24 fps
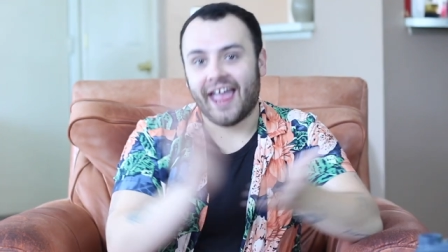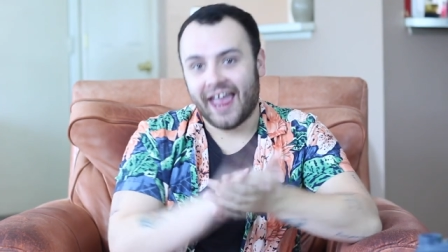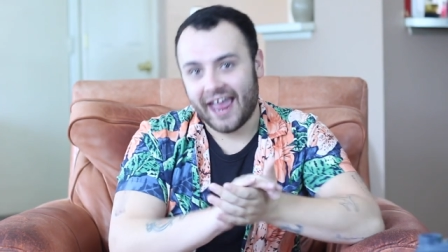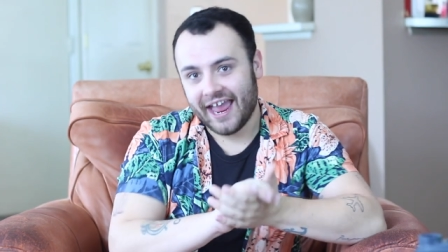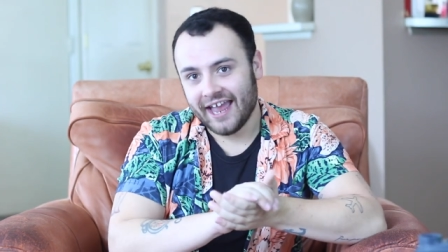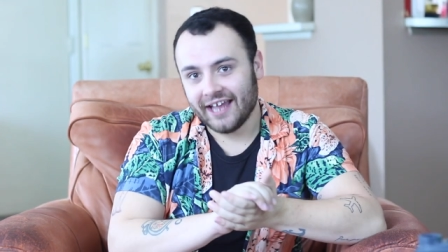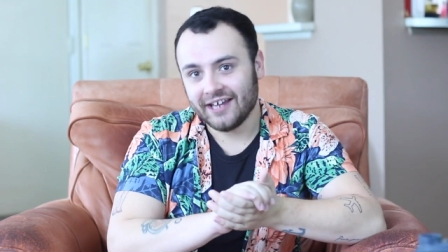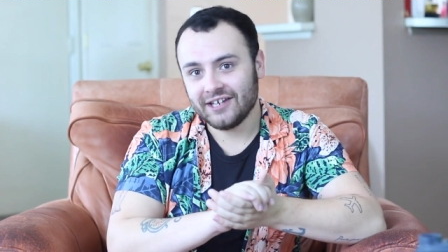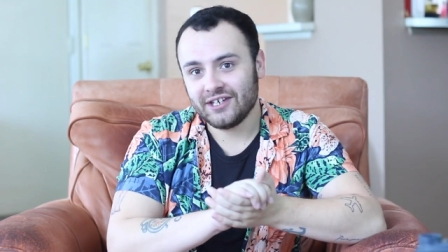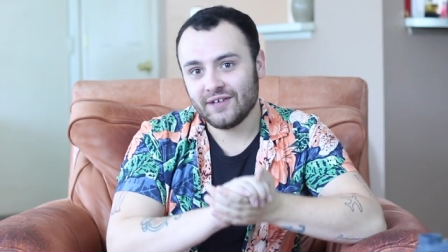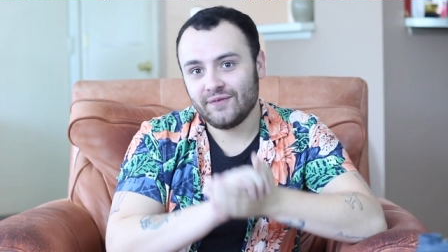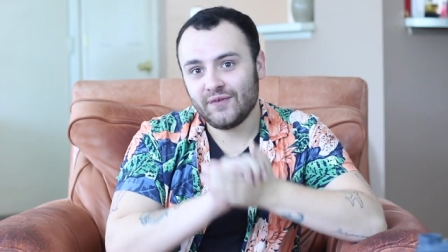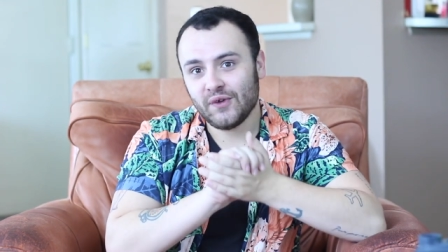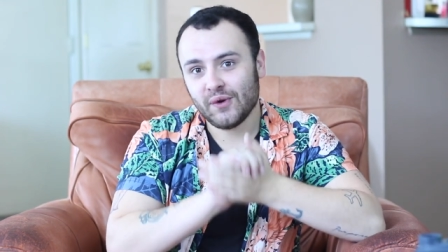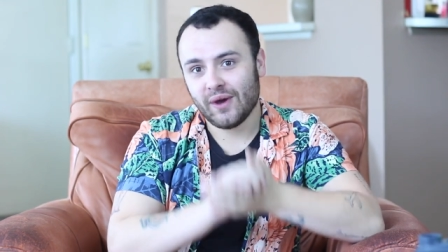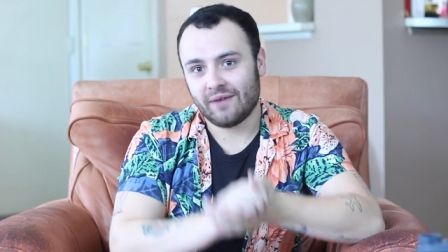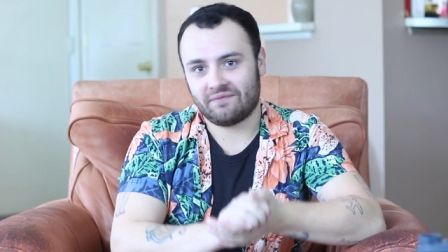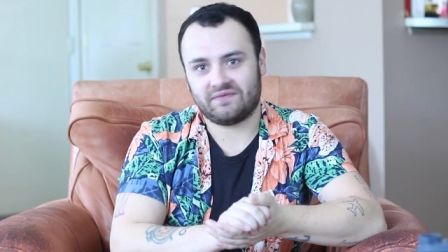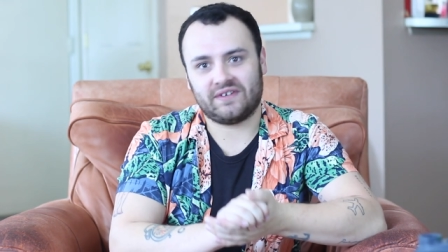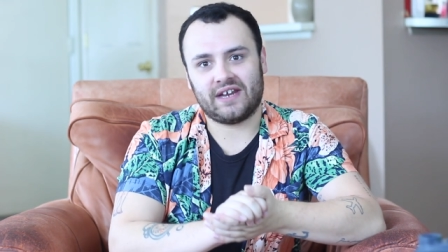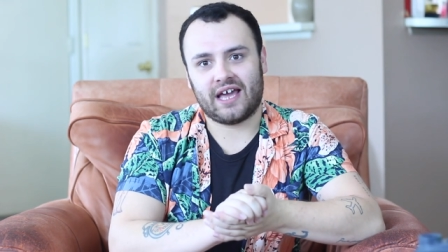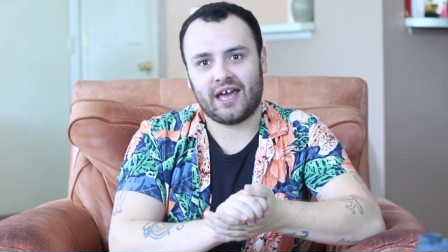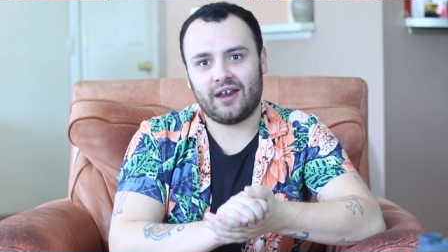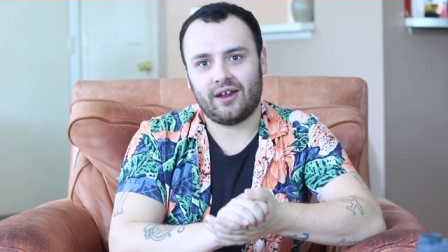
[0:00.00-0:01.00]
And if you
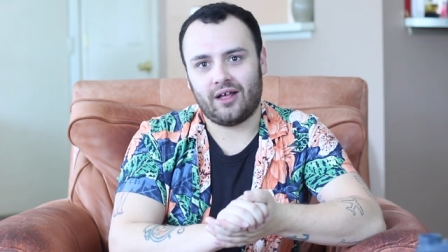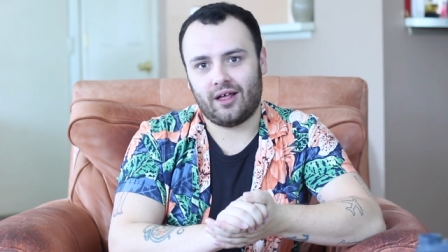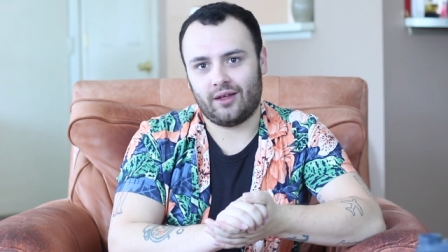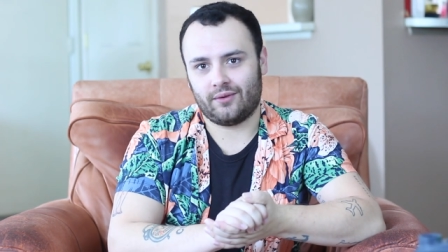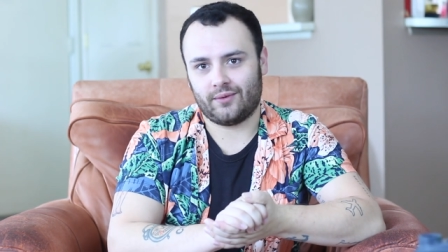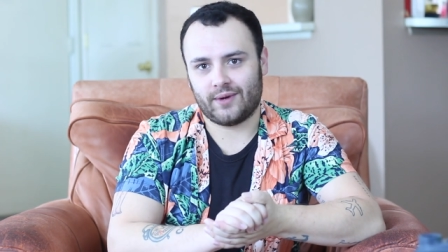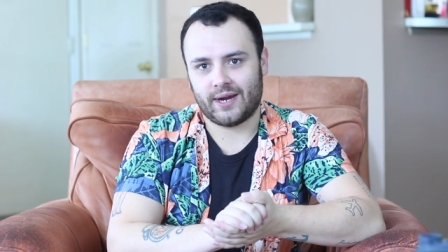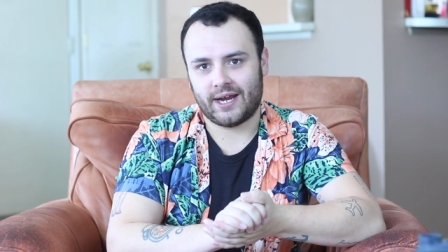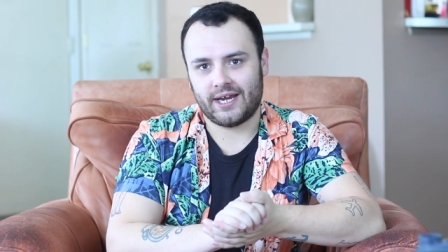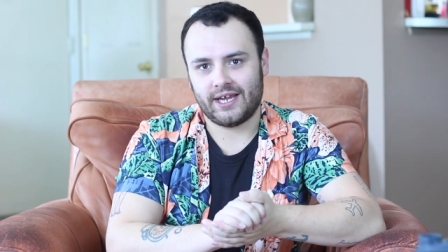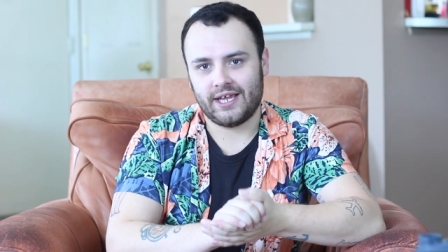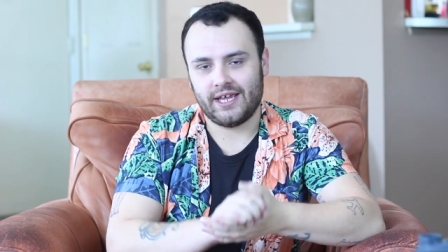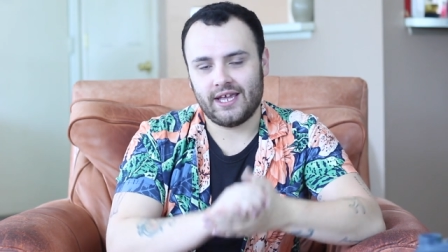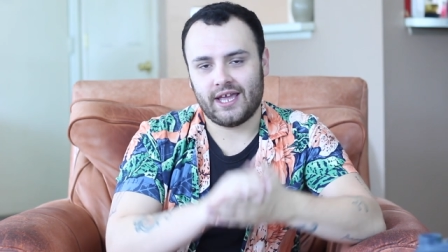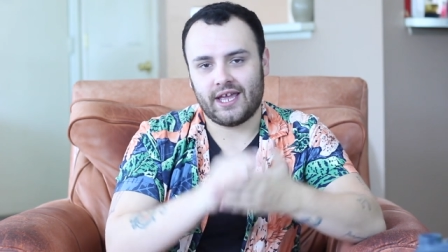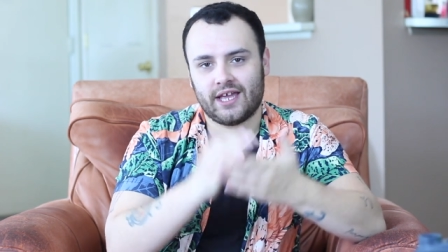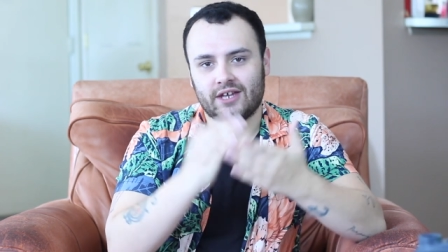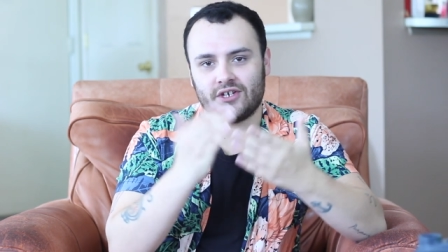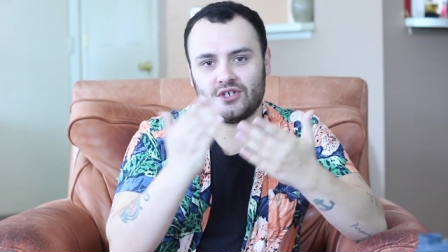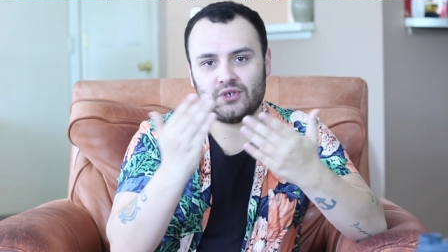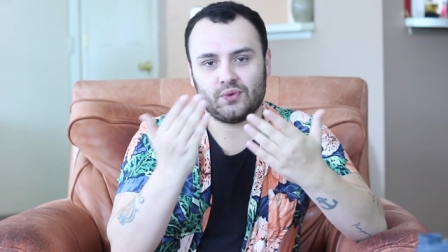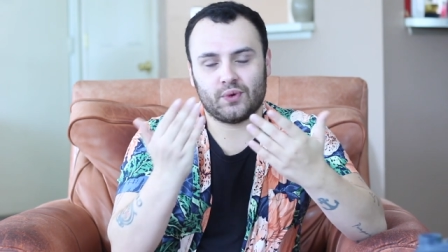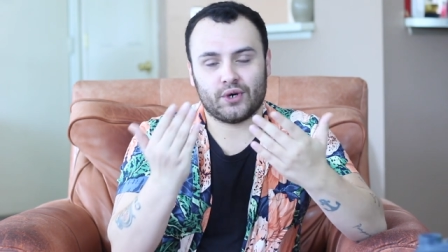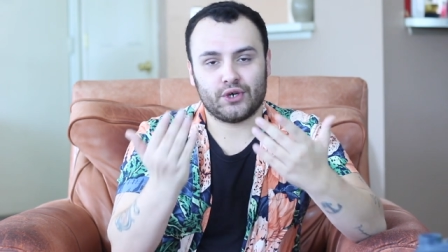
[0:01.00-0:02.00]
have not already,
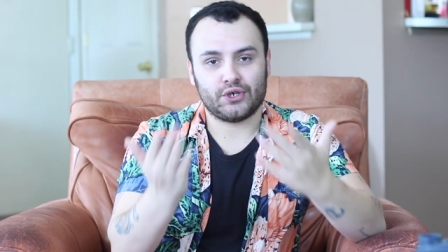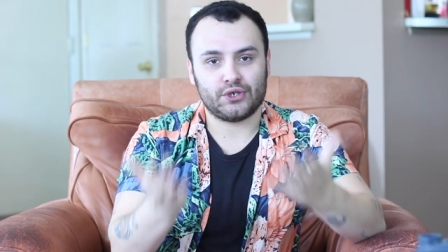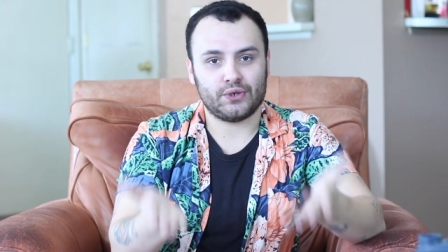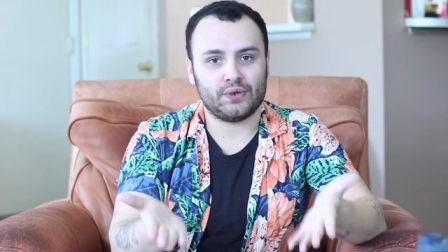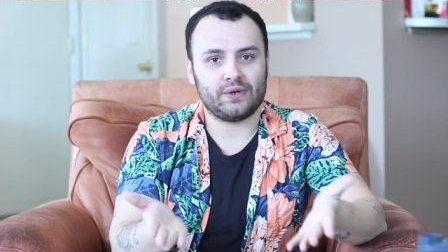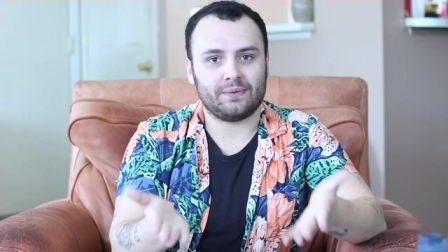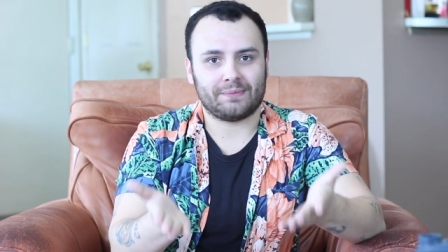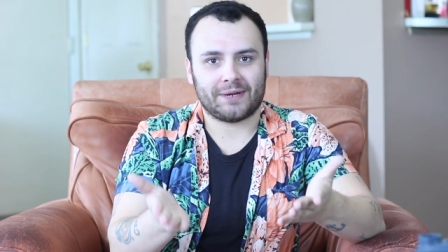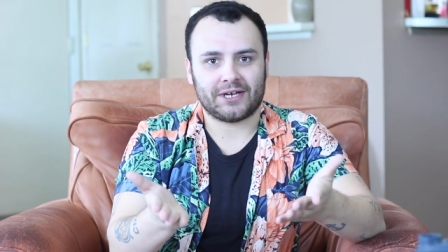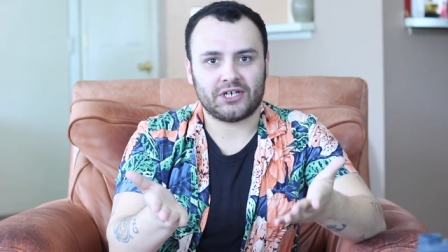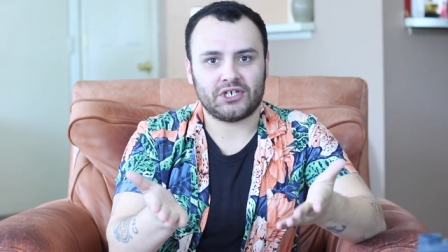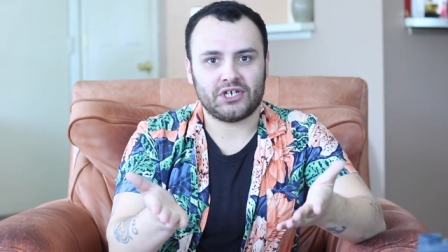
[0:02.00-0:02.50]
and you are new to my